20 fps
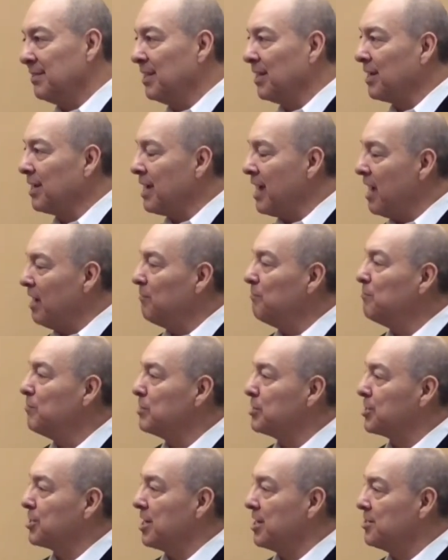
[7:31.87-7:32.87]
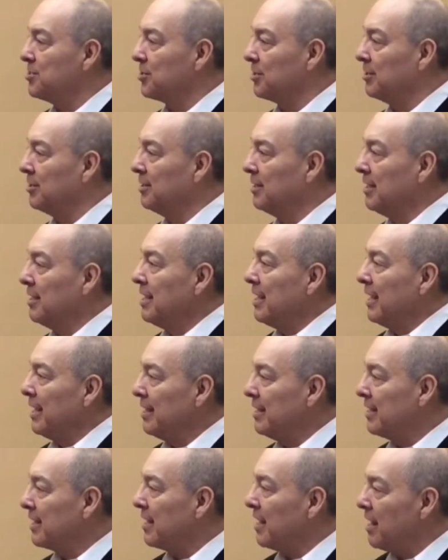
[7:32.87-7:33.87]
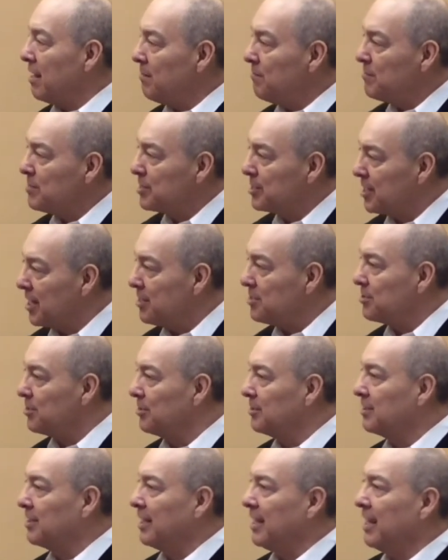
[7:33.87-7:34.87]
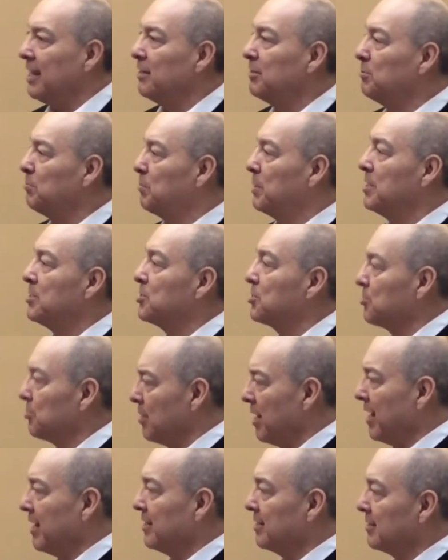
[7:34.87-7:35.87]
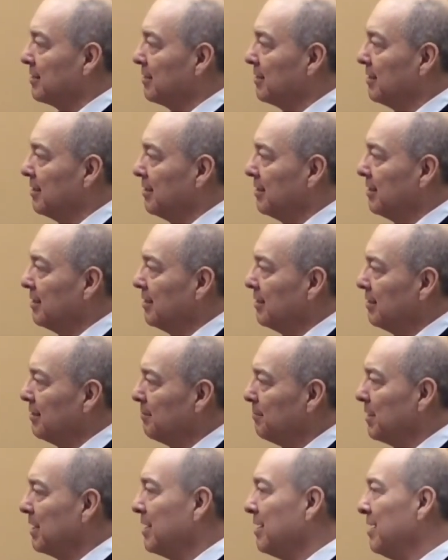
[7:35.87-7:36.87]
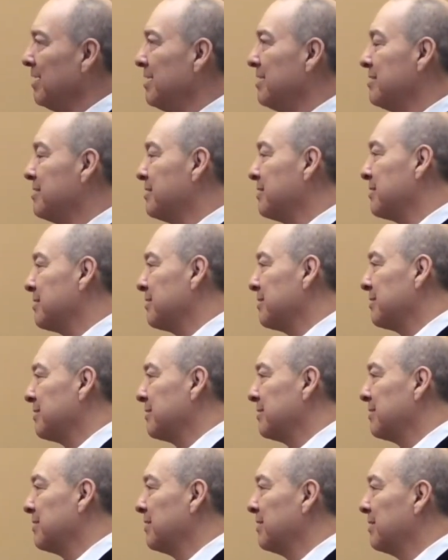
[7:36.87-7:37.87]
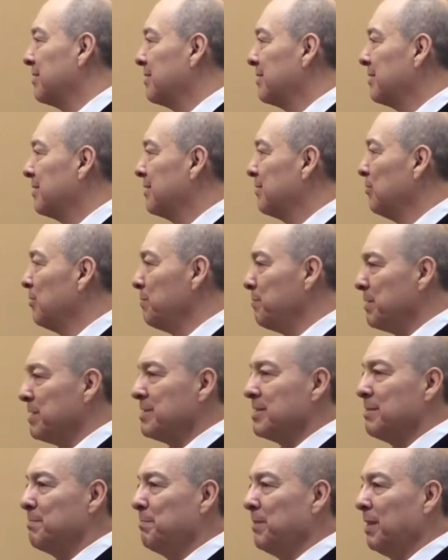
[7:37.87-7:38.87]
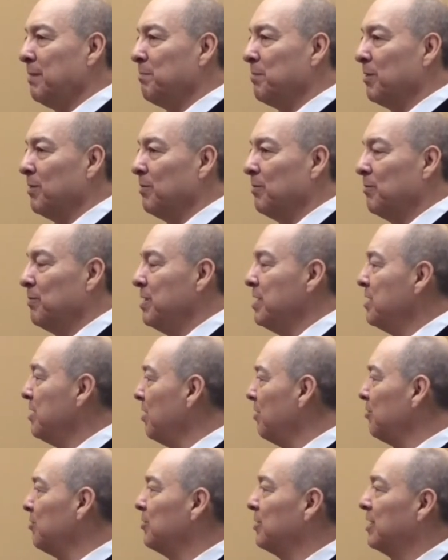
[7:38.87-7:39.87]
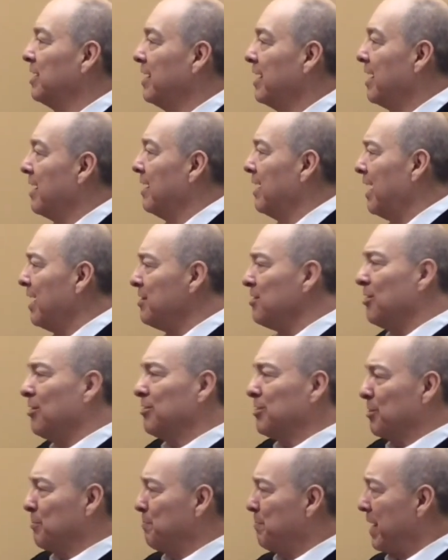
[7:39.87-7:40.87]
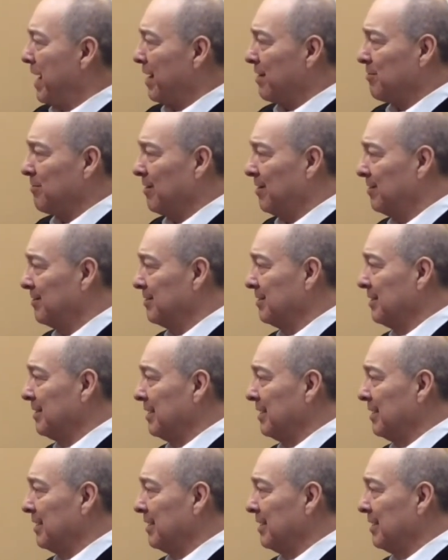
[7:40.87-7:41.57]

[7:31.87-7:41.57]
The conversation. And the conversation can't be trite because we're busy people. We know who they are. I know your background.